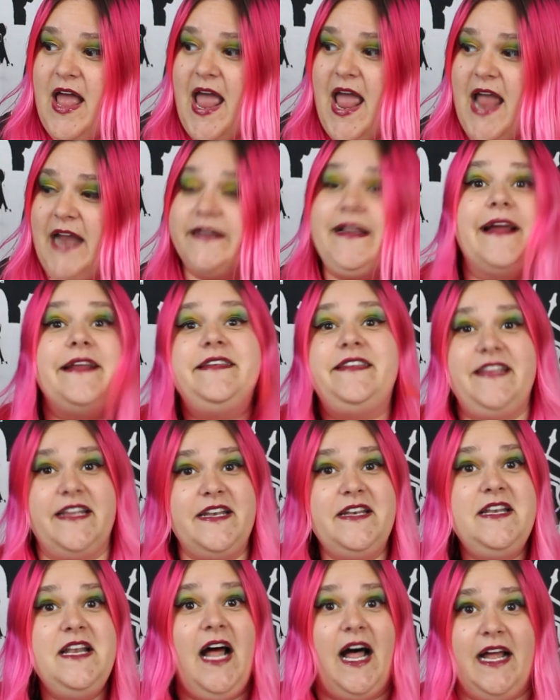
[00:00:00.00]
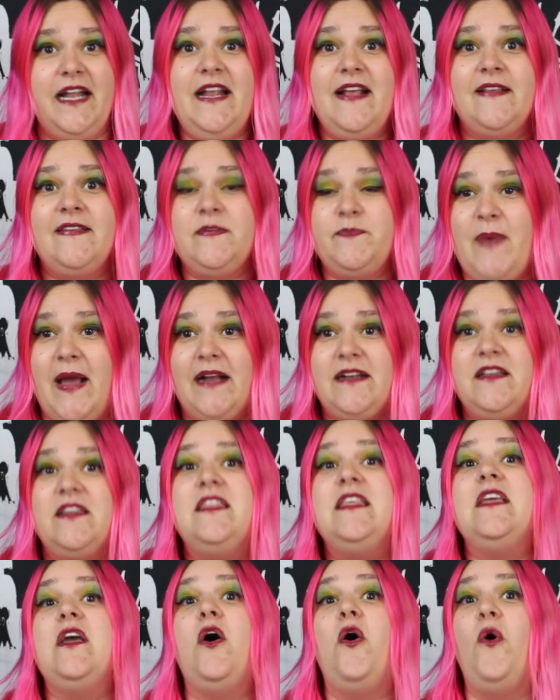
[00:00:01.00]
and I did not expect
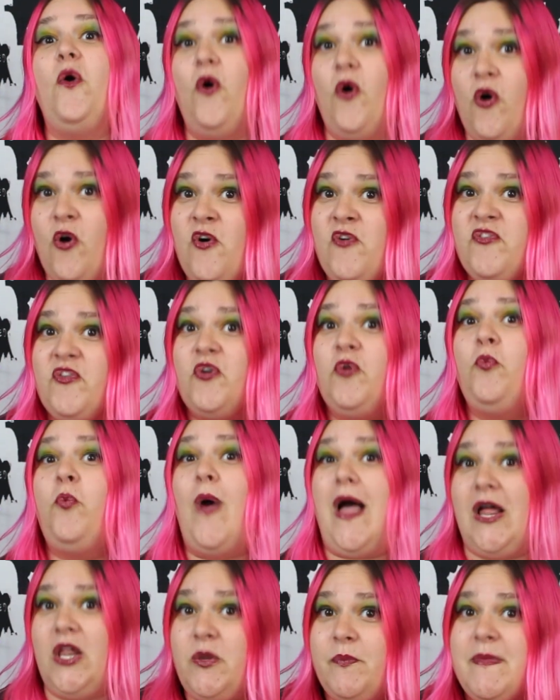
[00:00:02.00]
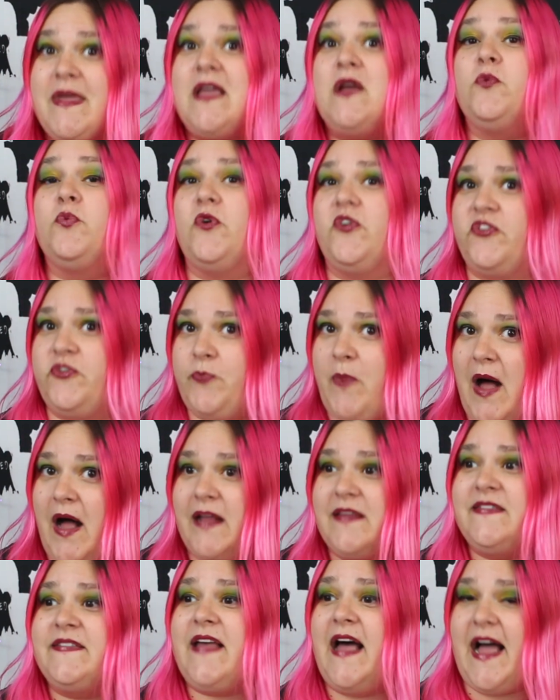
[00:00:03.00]
the overwhelming
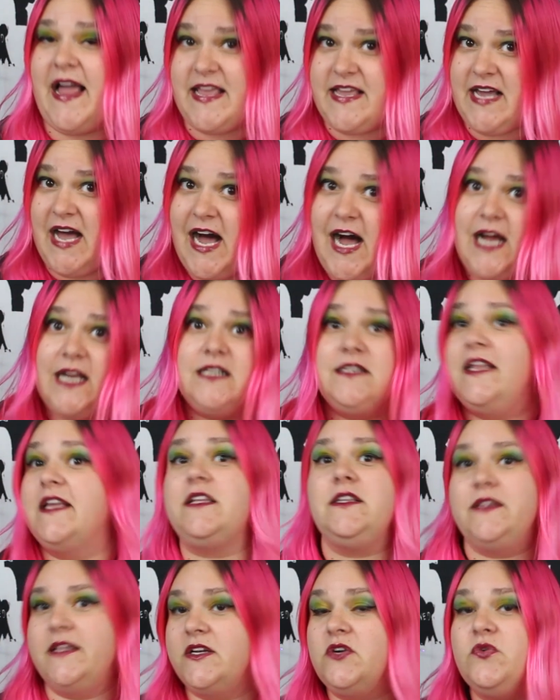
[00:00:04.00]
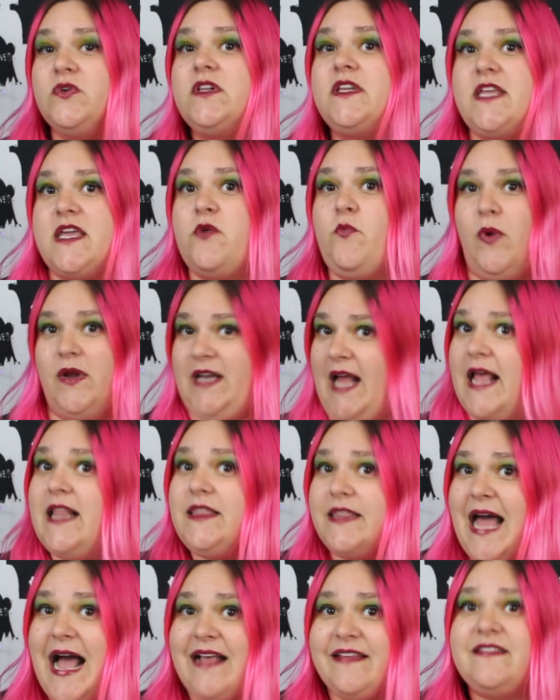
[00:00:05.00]
response I got. Like, literally, when I
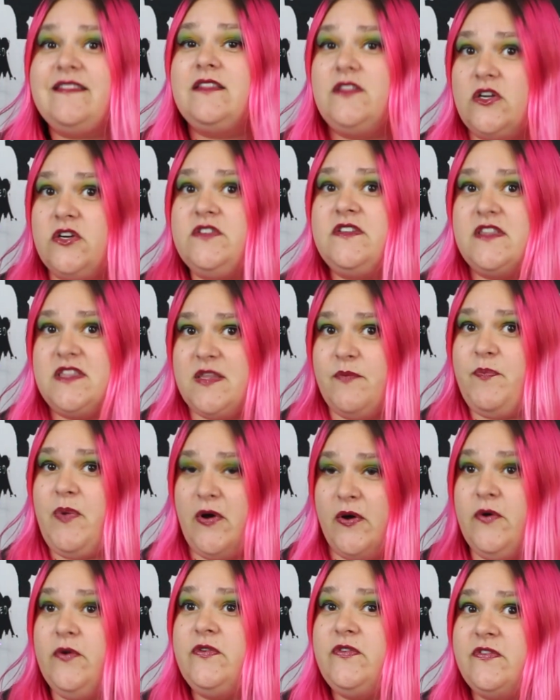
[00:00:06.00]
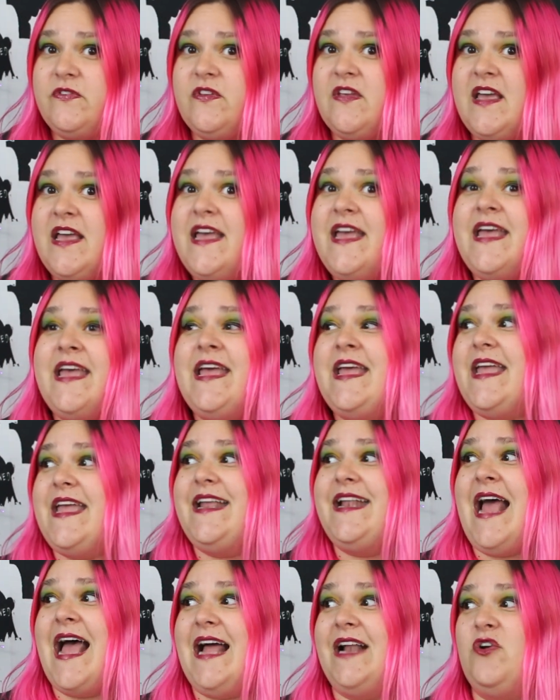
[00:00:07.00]
last looked at the post,
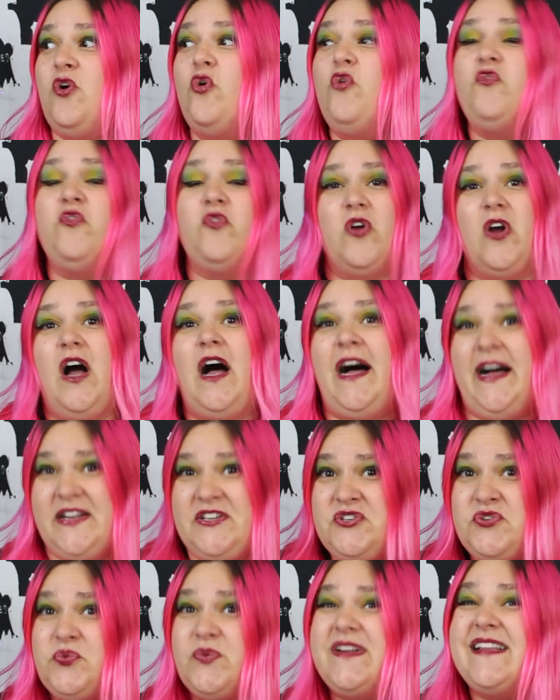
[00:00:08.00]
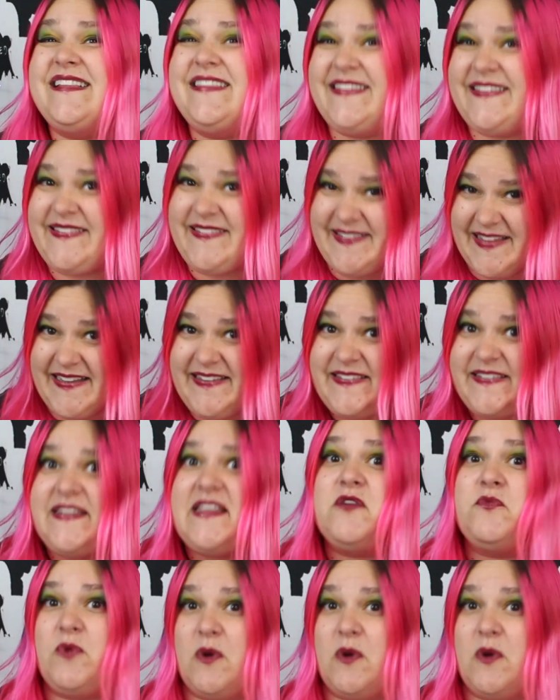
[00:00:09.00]
it had over 160